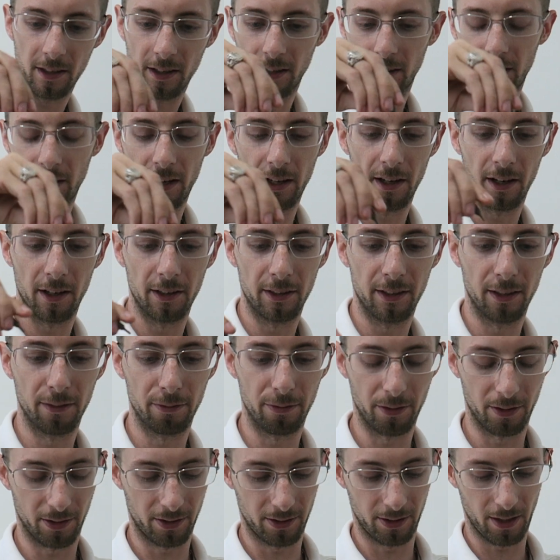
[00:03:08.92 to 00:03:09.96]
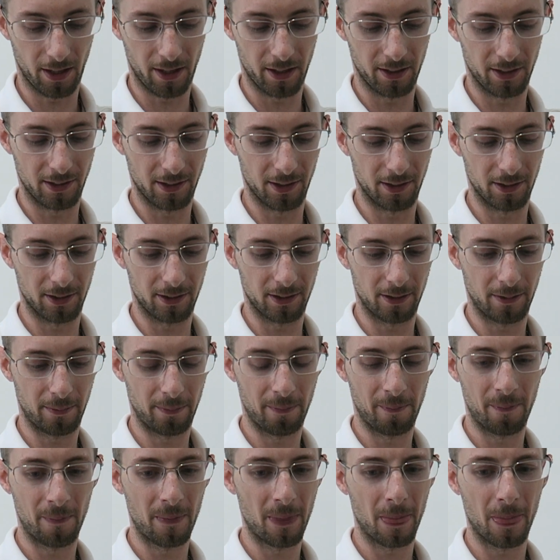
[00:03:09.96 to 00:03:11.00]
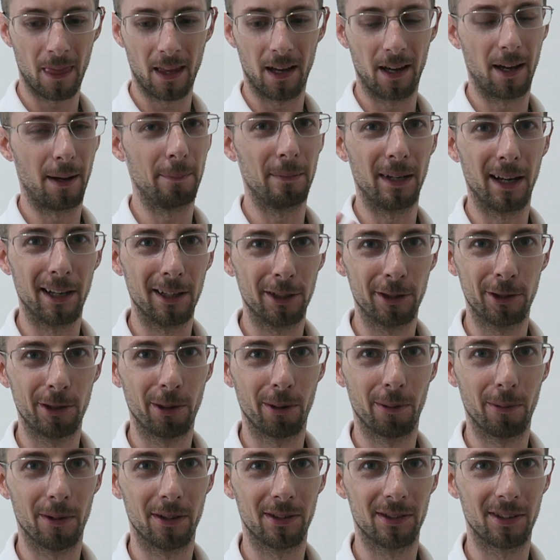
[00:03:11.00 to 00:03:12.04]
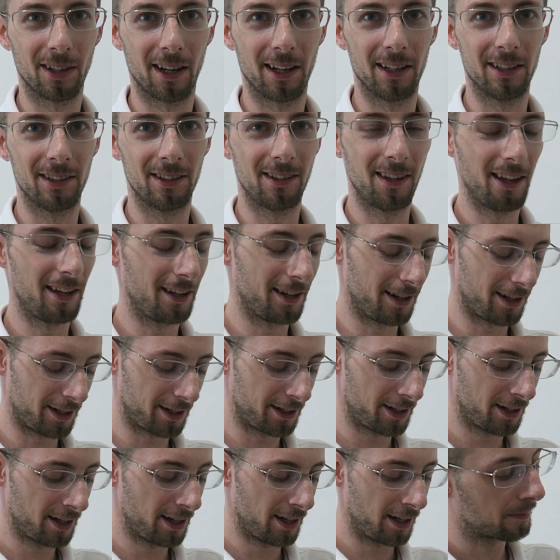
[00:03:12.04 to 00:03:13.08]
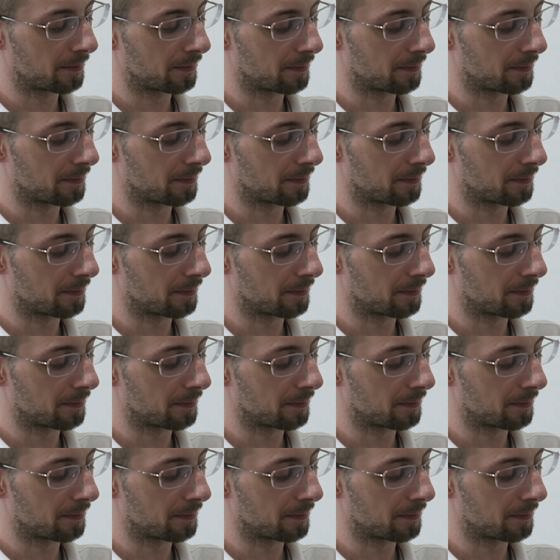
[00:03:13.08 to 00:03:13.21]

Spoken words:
And they are different sizes. I'm not sure what size they are.